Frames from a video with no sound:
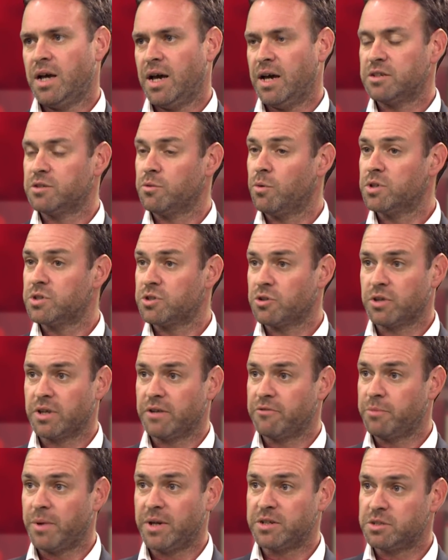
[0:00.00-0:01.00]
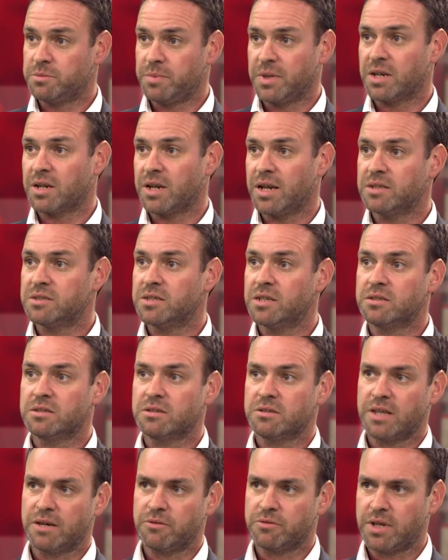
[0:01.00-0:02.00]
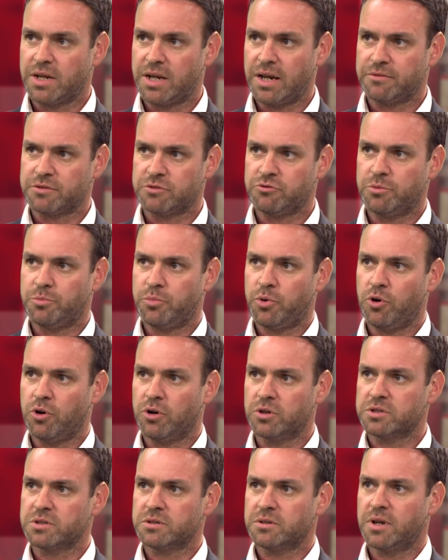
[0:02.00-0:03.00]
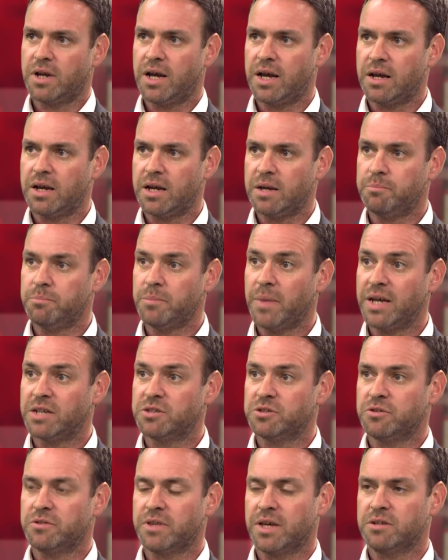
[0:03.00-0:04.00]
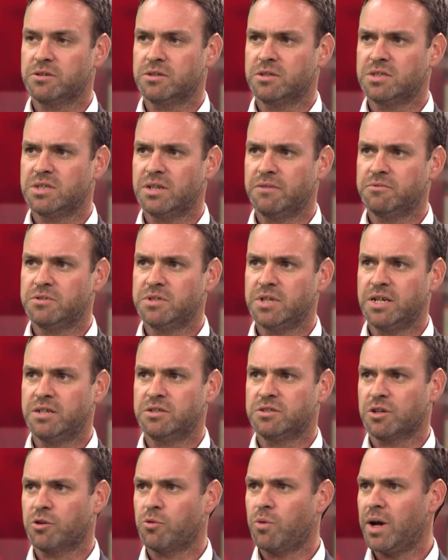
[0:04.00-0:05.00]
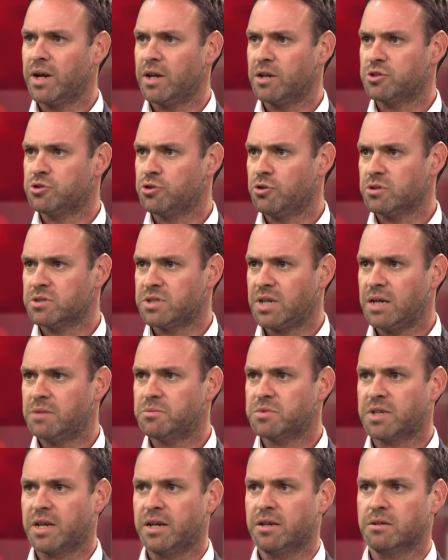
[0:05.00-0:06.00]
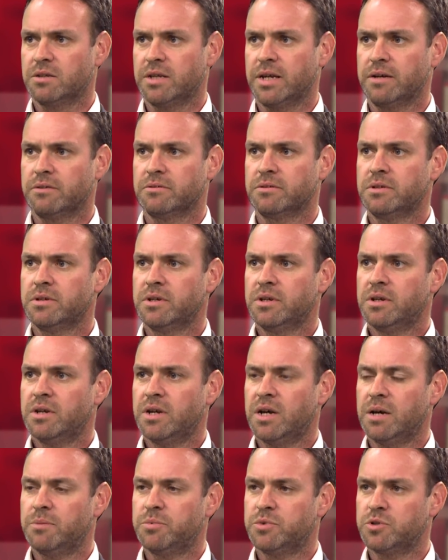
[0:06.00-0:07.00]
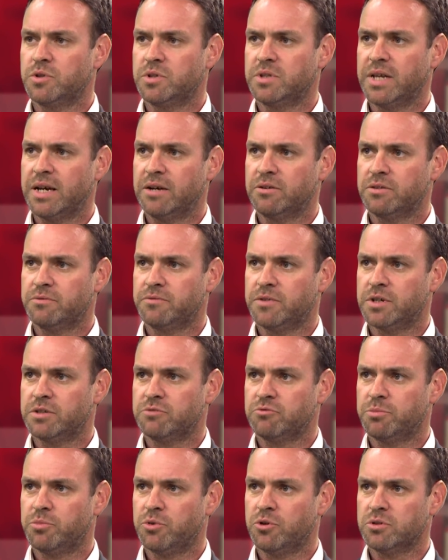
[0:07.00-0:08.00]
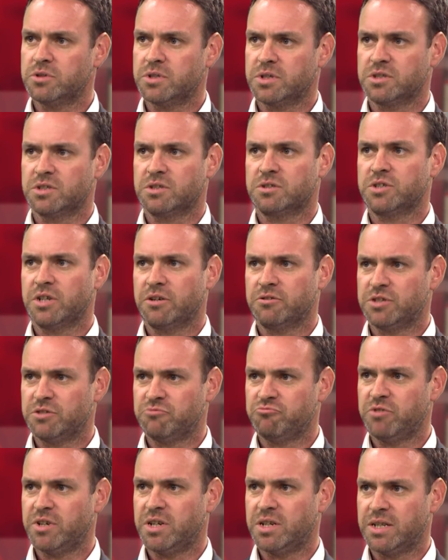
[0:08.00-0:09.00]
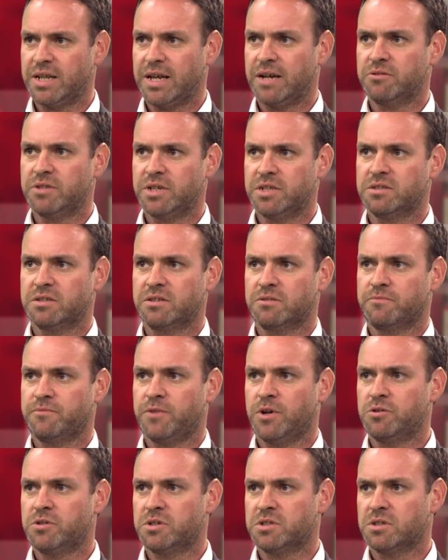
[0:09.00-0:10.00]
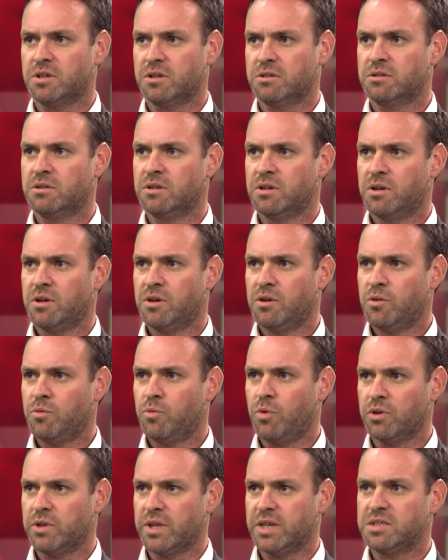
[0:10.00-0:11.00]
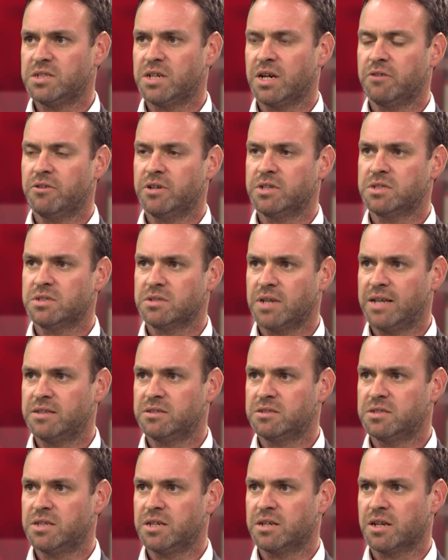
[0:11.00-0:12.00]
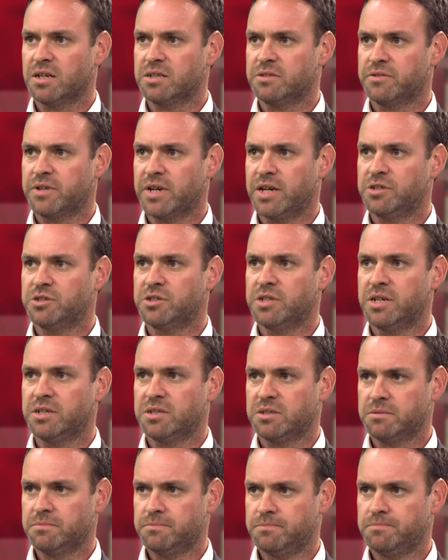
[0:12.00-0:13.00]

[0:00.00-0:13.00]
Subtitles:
So once all the information has been collected, they will then have to report in May 2017. So quite a short timescale now between now and the first reporting. So charities really now need to focus on what their CRS entity classification is.